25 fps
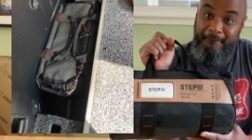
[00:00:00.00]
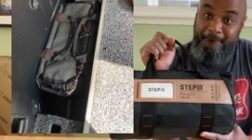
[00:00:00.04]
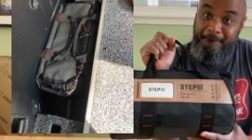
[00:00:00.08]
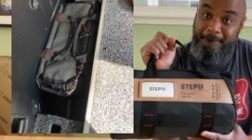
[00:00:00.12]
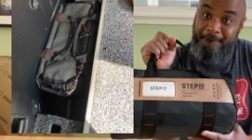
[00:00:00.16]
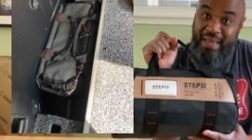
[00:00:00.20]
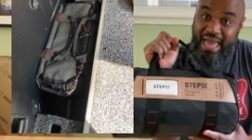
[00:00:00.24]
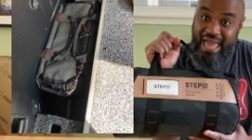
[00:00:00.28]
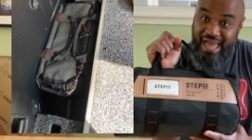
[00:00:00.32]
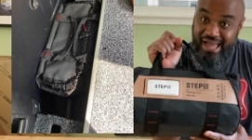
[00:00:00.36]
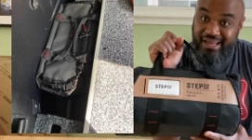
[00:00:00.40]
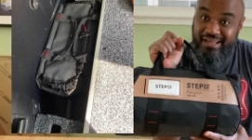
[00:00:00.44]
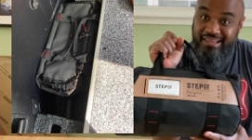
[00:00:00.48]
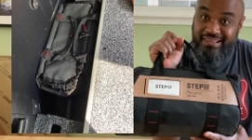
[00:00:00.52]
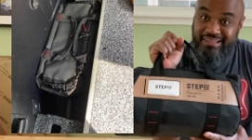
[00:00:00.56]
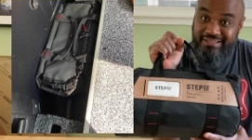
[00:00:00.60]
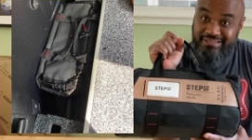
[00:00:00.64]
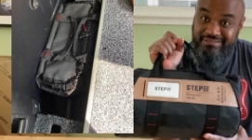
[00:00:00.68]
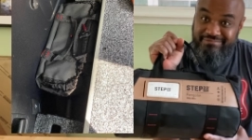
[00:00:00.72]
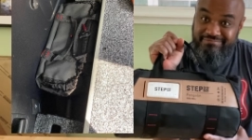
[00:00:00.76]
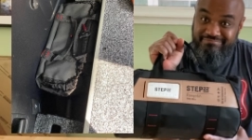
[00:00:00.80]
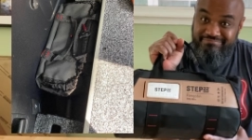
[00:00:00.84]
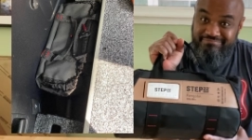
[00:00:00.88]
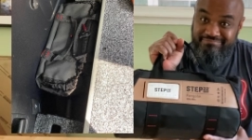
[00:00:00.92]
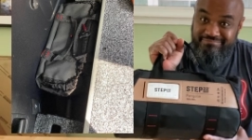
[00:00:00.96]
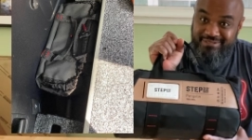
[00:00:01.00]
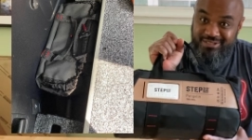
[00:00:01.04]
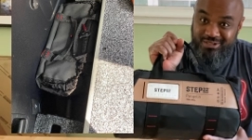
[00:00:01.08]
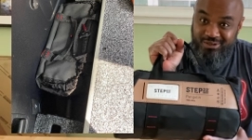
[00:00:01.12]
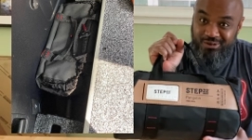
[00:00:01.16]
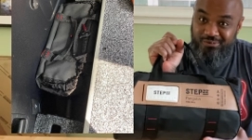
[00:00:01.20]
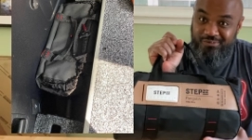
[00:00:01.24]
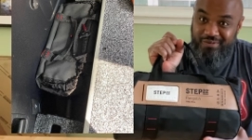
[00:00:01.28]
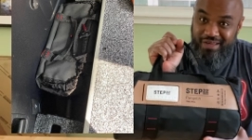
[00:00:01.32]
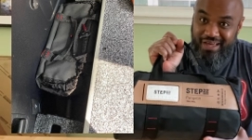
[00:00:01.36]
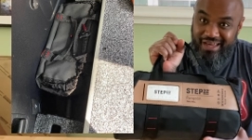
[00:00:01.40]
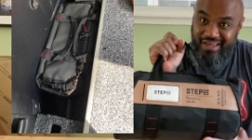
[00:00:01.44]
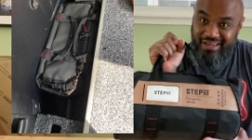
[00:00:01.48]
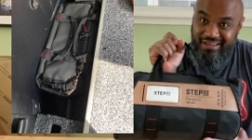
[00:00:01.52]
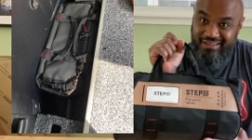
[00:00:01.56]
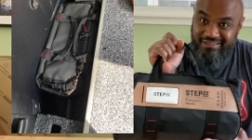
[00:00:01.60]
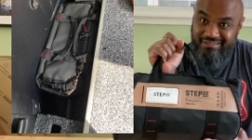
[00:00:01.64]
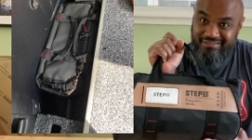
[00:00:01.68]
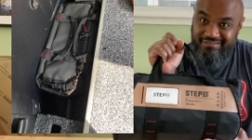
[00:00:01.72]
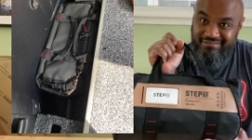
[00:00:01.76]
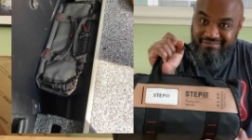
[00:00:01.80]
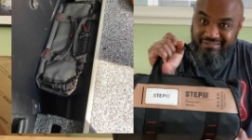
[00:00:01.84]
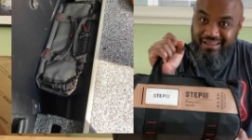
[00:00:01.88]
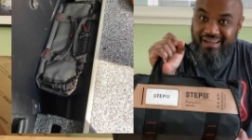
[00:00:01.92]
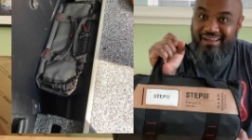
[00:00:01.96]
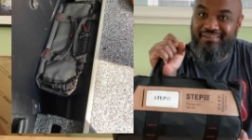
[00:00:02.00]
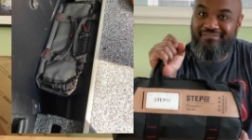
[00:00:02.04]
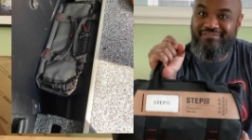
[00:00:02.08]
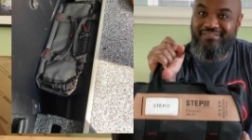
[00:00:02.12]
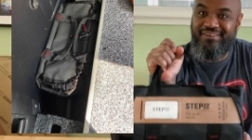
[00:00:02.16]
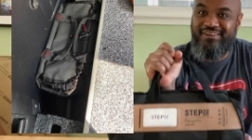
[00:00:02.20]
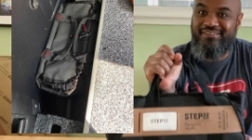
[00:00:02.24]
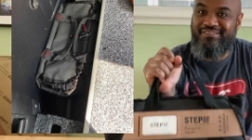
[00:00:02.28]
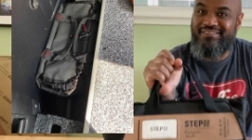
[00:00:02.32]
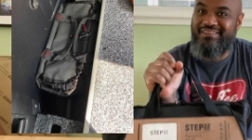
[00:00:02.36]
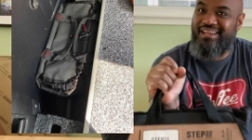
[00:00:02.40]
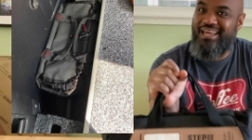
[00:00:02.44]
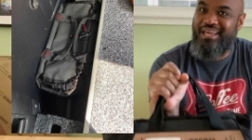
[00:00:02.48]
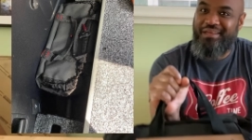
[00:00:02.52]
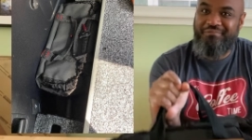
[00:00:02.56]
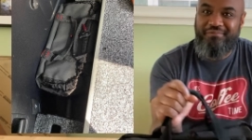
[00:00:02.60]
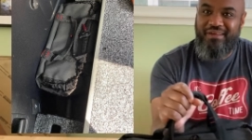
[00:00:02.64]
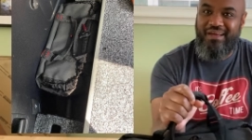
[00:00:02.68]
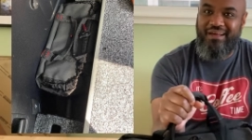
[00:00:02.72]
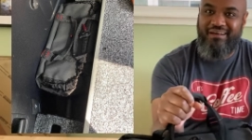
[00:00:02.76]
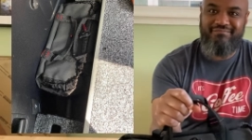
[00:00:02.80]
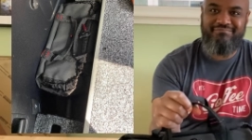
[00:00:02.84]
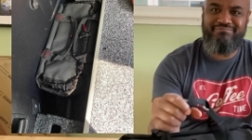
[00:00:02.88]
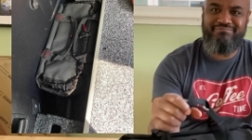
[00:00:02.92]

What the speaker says: Pangolin tool bag, and I even know the name now.